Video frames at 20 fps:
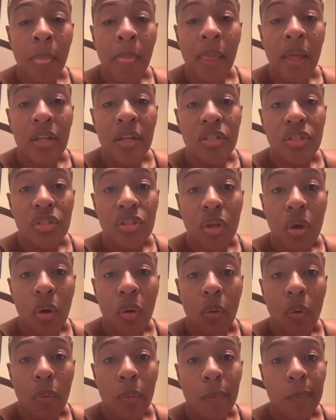
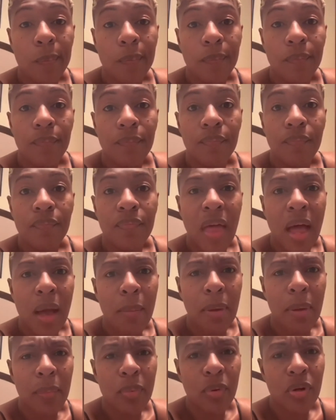So now
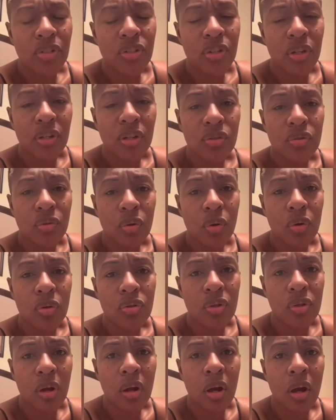my portion
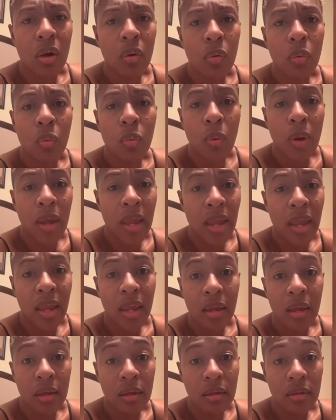controls are
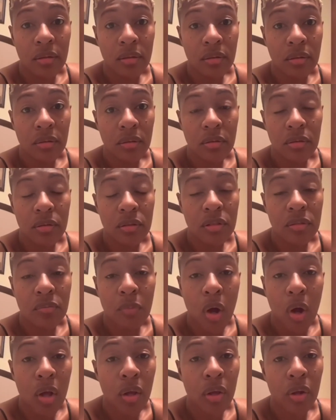way
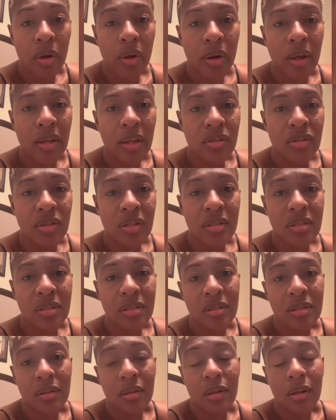smaller and
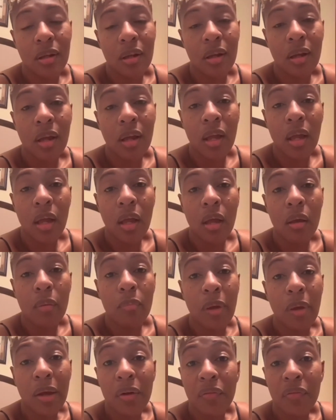just
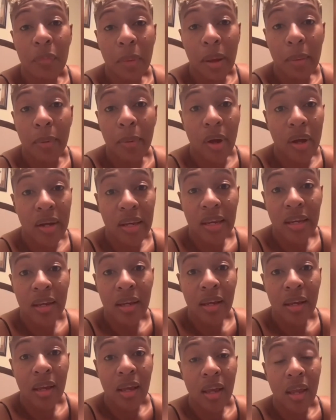better for my body.
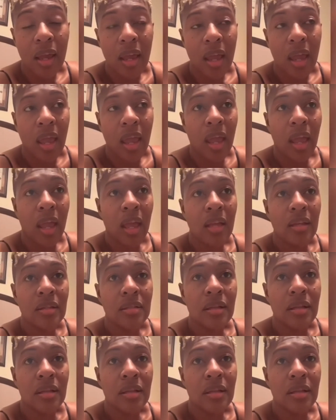And,